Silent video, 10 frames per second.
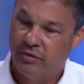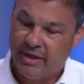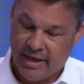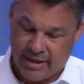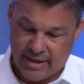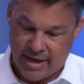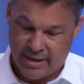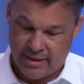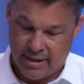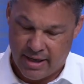taken
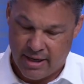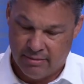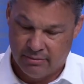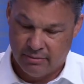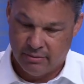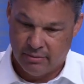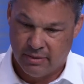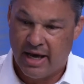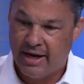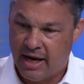that
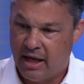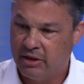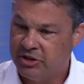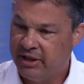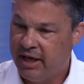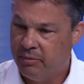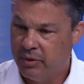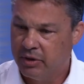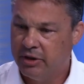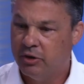that knowledge and
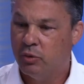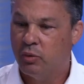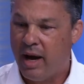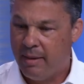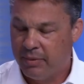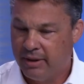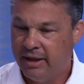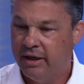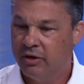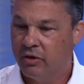capability to rapidly
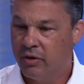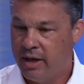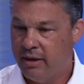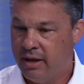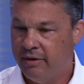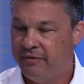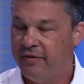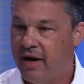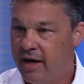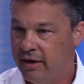integrate and
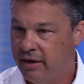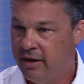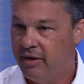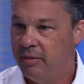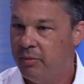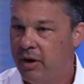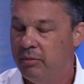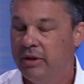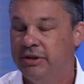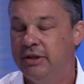find and then
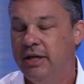publish